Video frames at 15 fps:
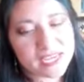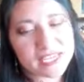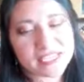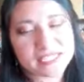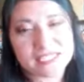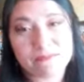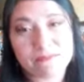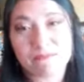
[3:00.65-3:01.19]

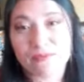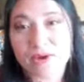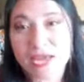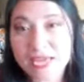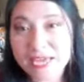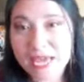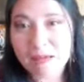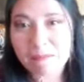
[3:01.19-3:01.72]
is The
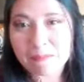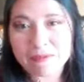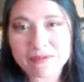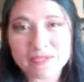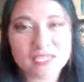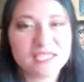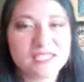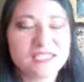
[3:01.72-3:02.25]
Breakup.
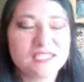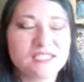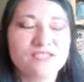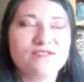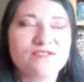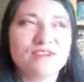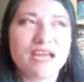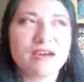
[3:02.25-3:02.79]
It's
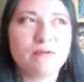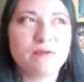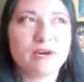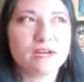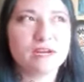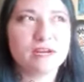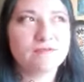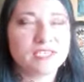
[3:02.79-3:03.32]
like
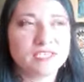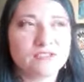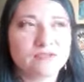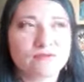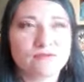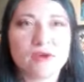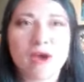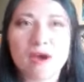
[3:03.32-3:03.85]
one of these
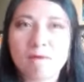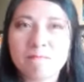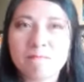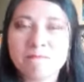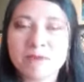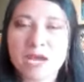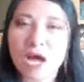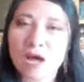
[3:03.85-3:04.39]

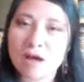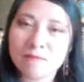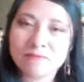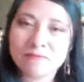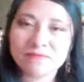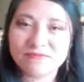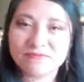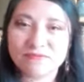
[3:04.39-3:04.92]

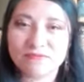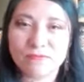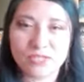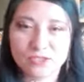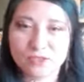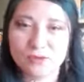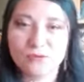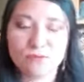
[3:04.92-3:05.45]
rom-com,
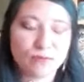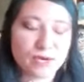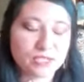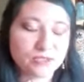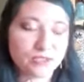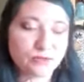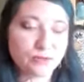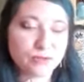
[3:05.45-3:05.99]
what you
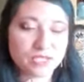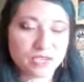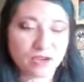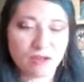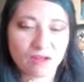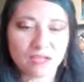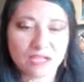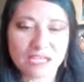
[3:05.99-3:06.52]
would
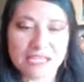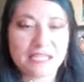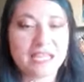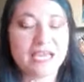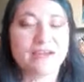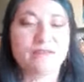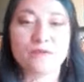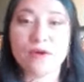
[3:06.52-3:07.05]
call
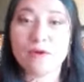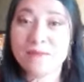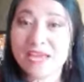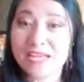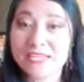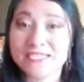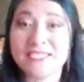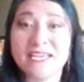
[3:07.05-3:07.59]
like
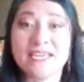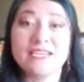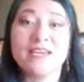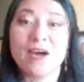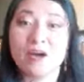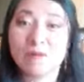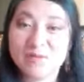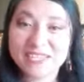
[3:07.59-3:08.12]
romance and
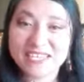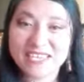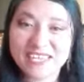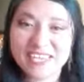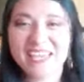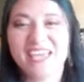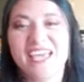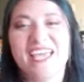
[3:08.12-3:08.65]
comedy.
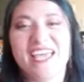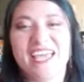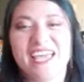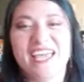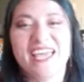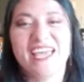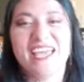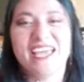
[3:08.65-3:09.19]

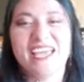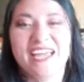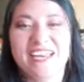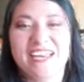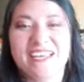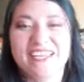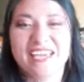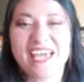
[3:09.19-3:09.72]

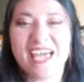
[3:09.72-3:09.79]
And